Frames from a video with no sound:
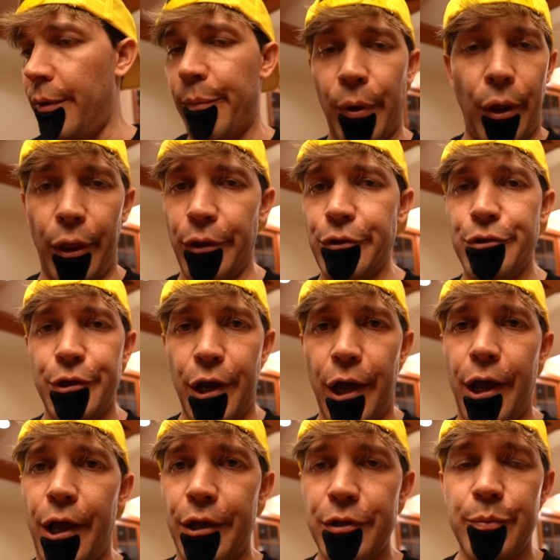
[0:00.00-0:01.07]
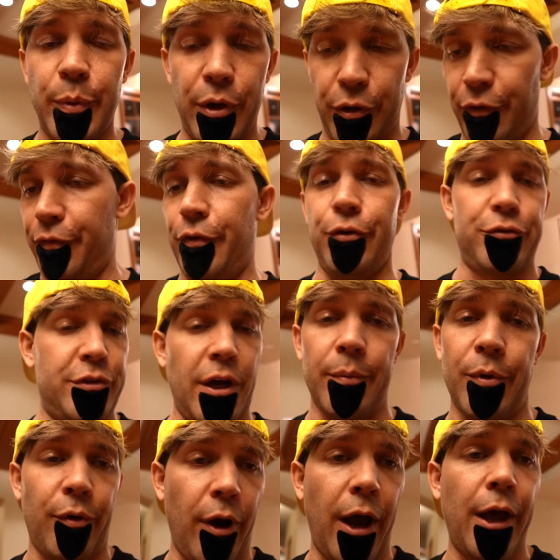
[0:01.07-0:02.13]
apologize, but your food's
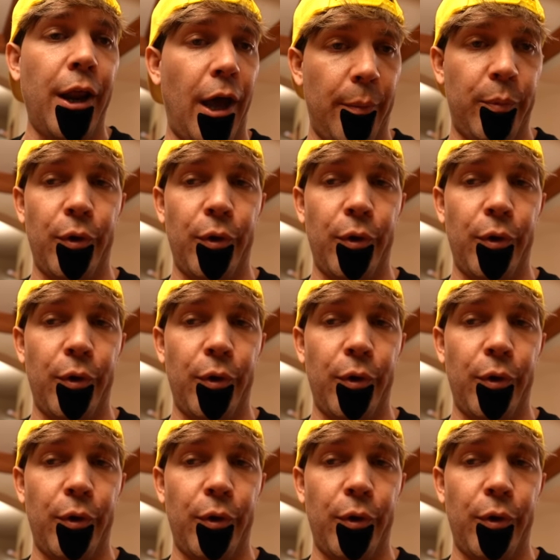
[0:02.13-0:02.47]
coming right up,